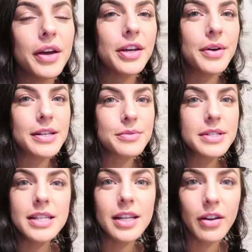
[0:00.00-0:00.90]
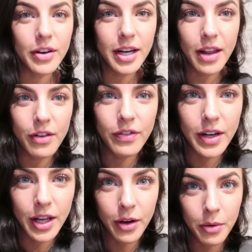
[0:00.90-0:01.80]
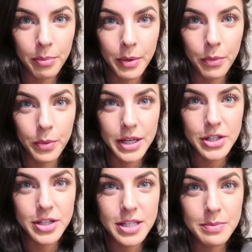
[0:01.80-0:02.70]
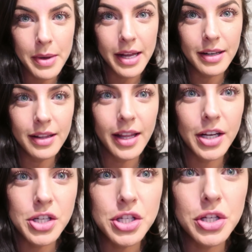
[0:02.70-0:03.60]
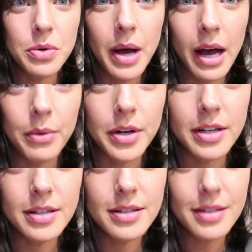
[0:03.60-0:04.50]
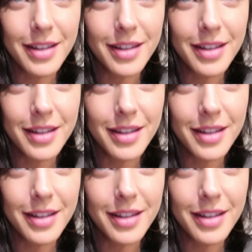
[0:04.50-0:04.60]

Okay, you guys will see it on another video, but we just spent like two hours